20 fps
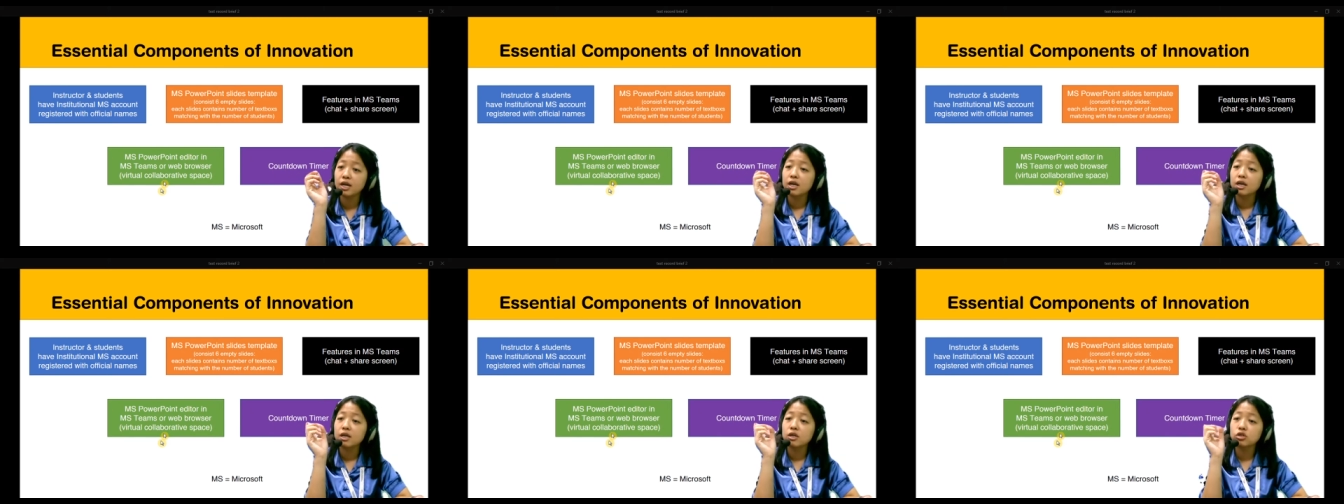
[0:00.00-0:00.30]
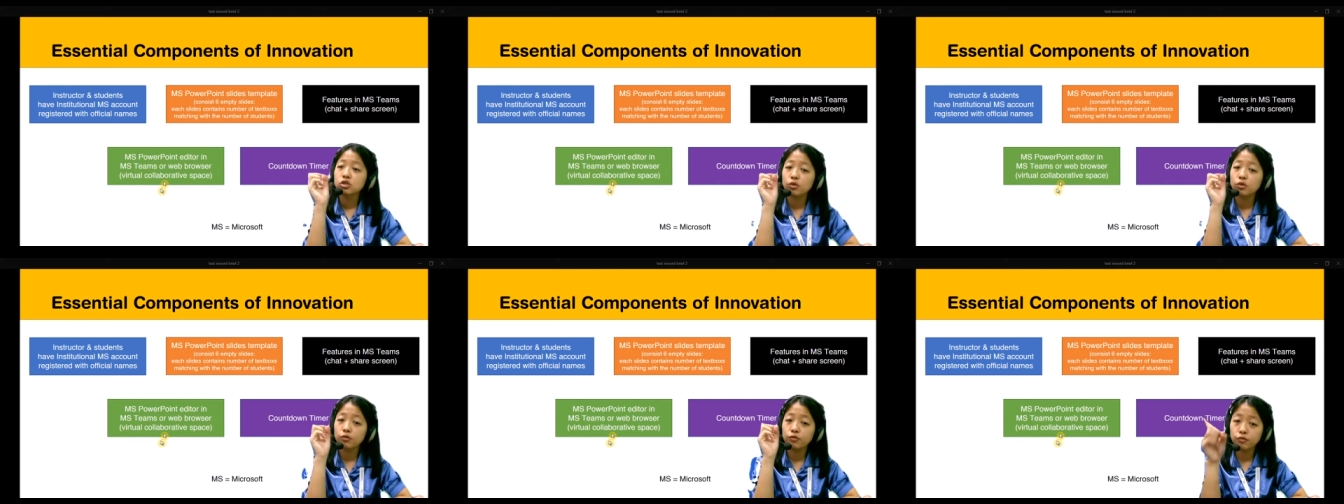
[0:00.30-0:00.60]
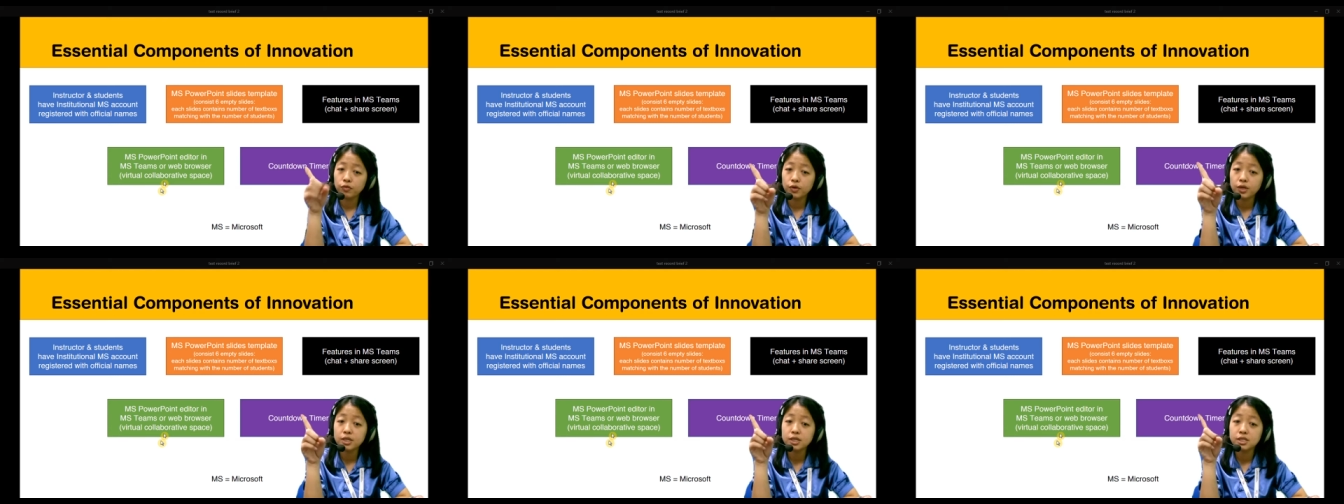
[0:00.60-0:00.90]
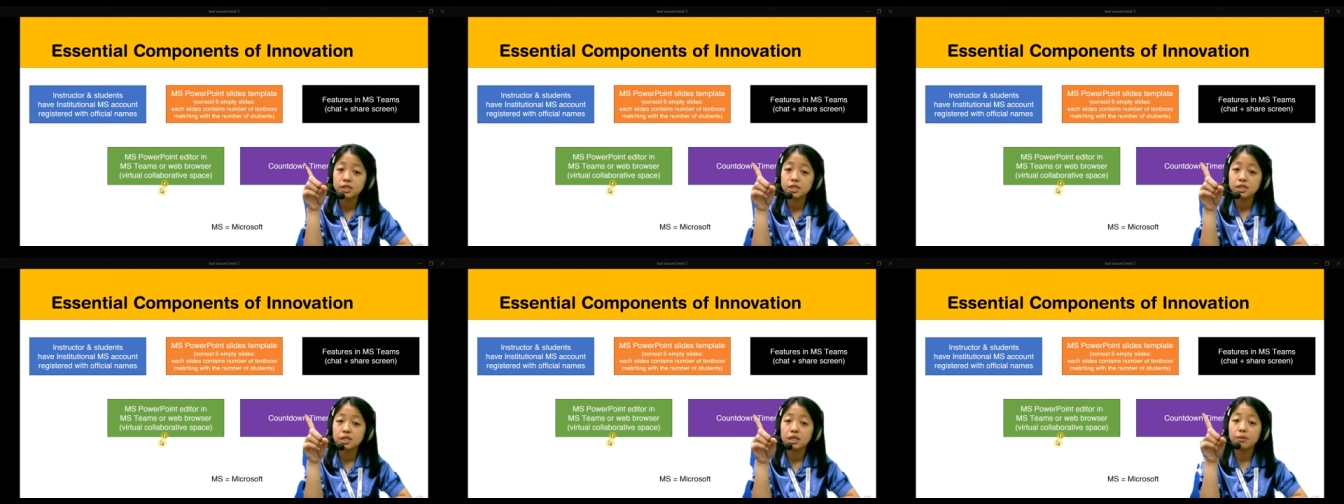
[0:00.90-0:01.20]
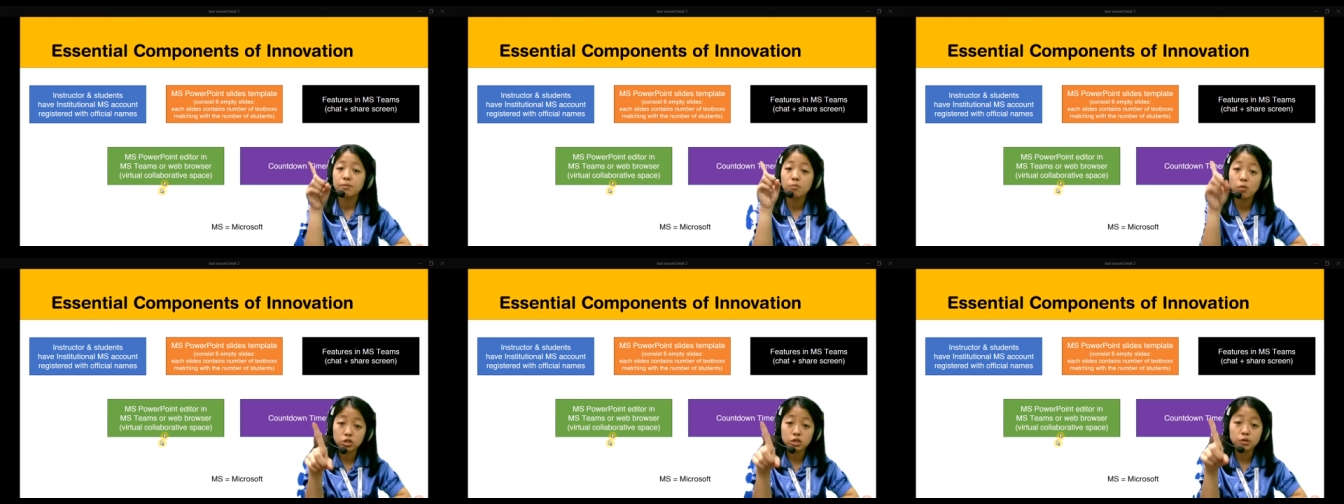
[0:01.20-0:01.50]
So first,
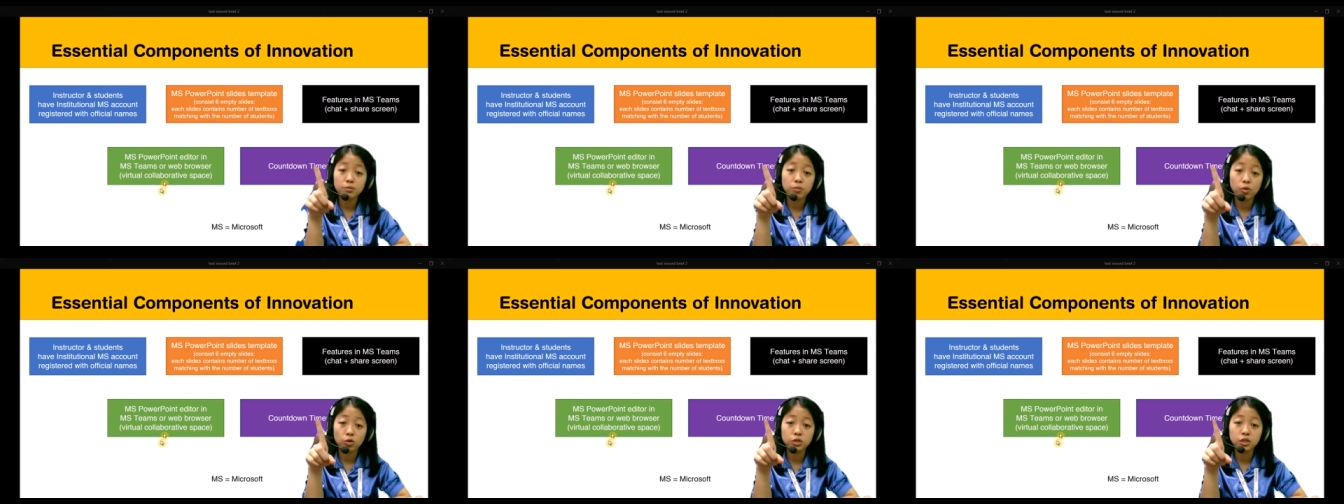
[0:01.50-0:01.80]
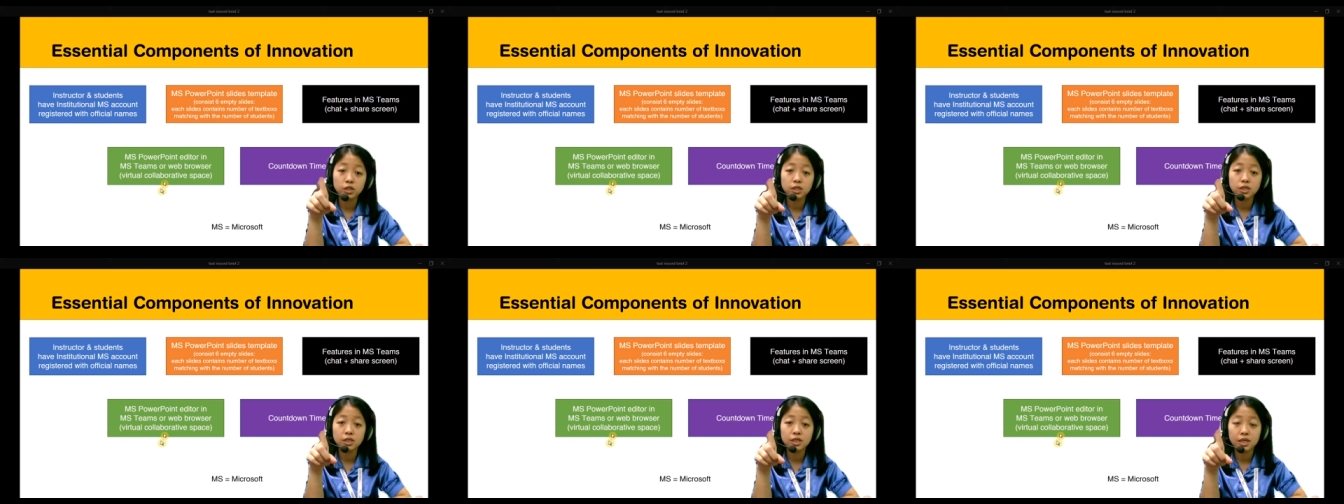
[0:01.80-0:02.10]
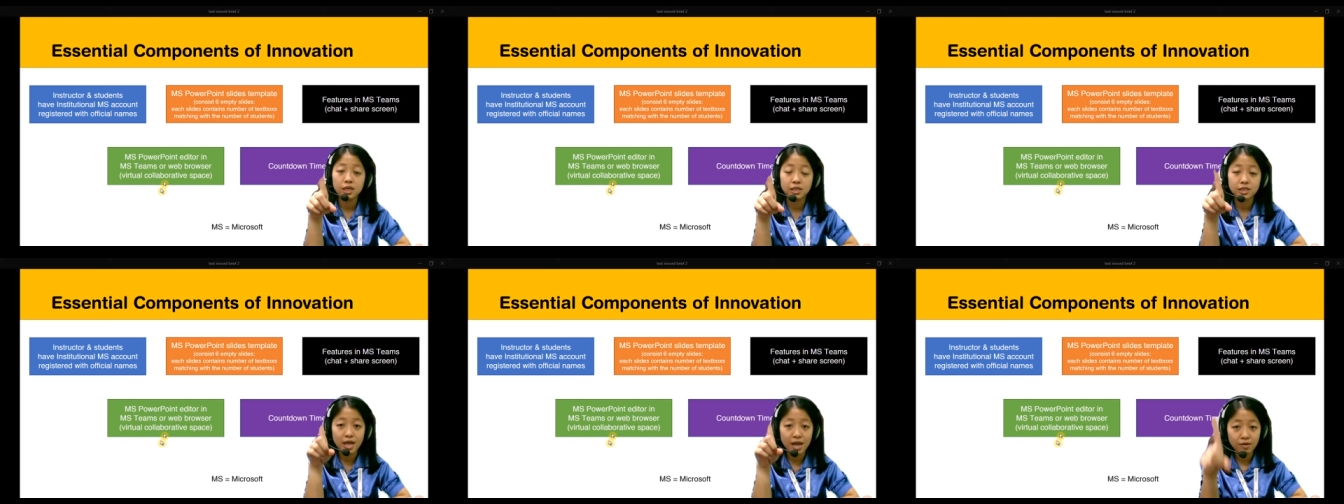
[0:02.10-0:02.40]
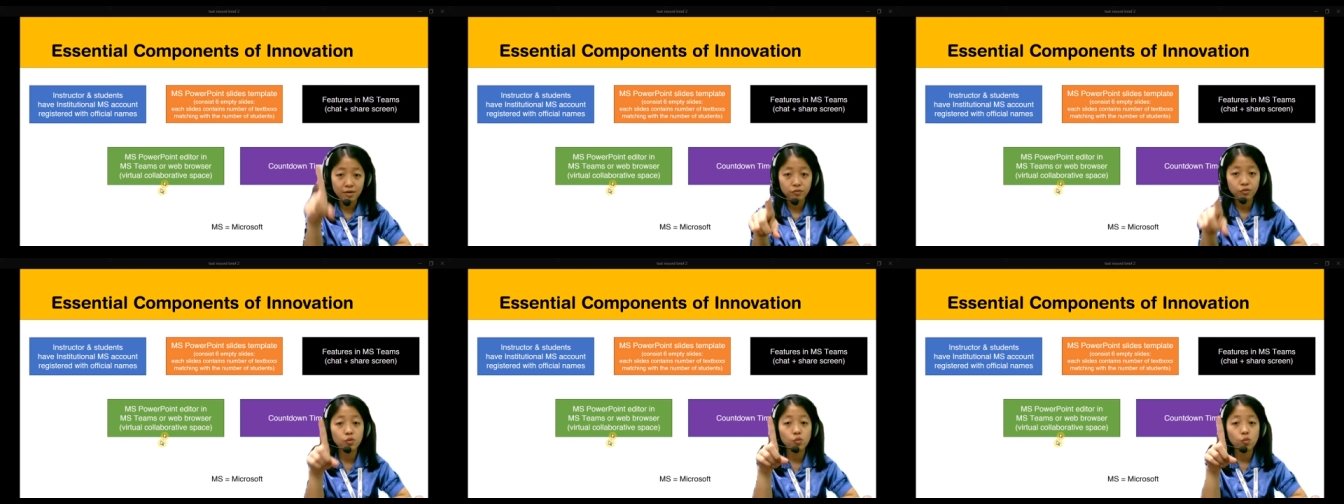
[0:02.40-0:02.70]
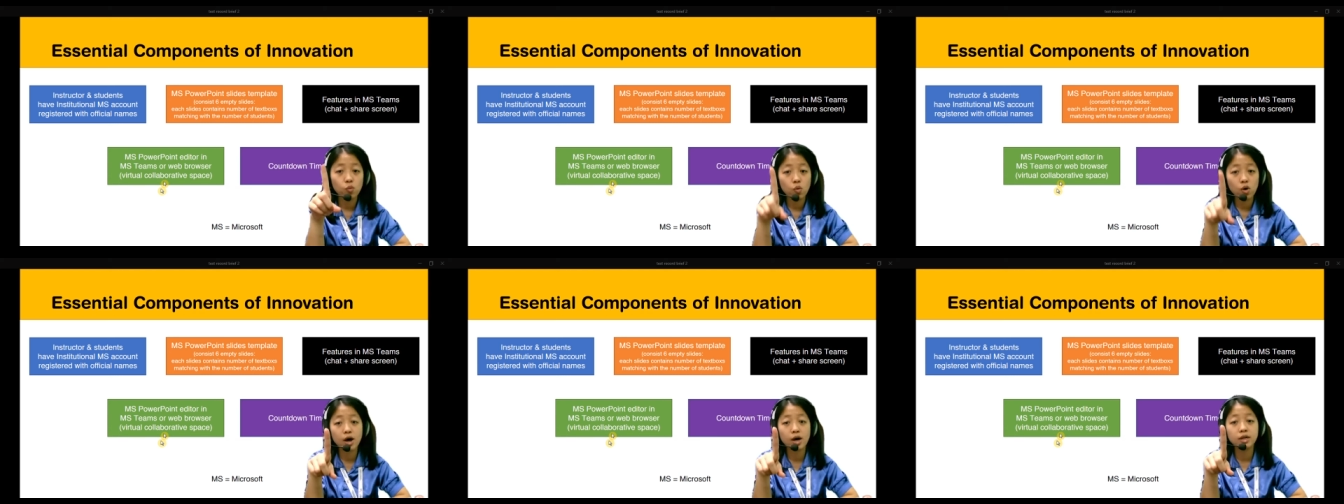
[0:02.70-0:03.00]
most important is
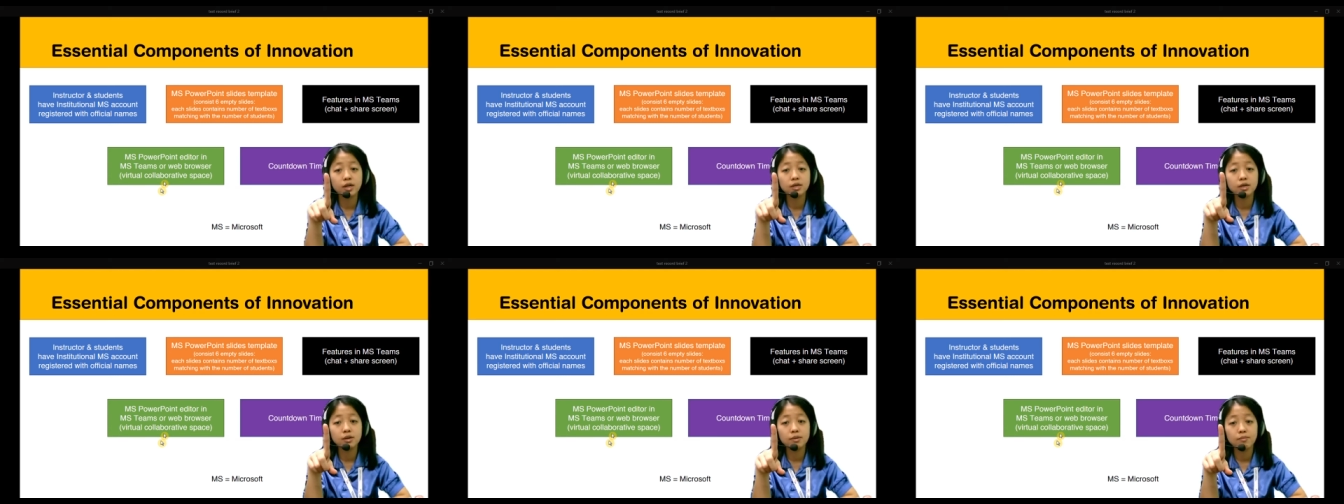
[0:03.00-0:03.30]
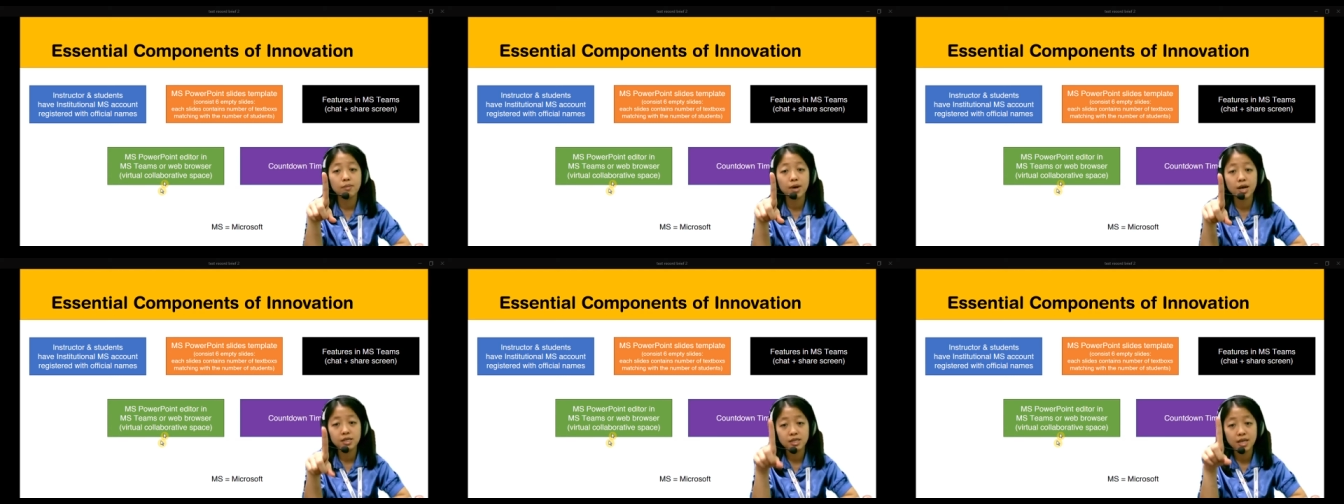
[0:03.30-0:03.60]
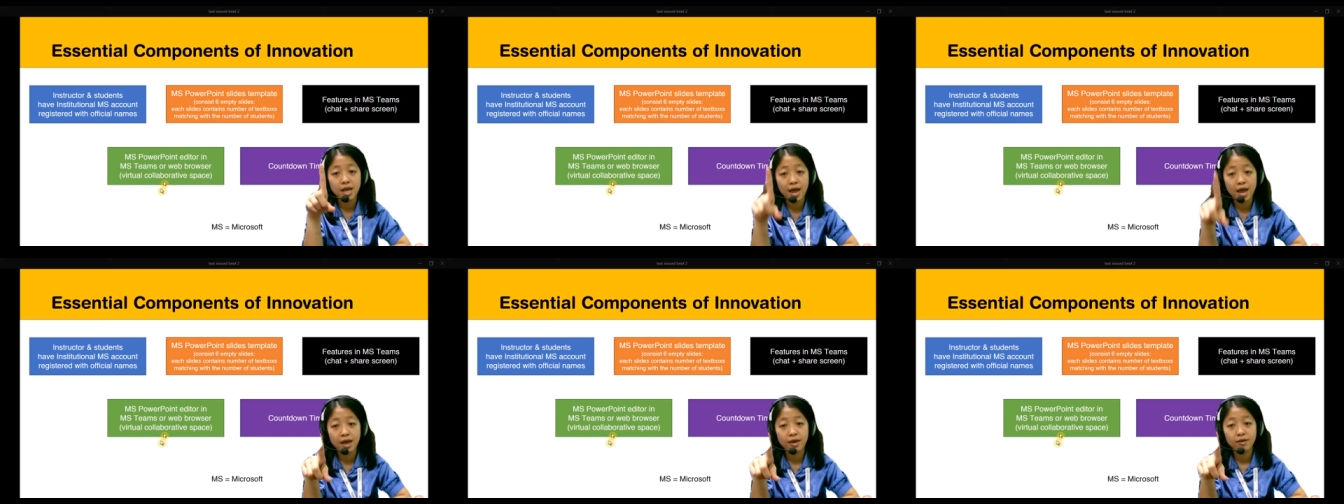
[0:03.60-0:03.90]
everyone must have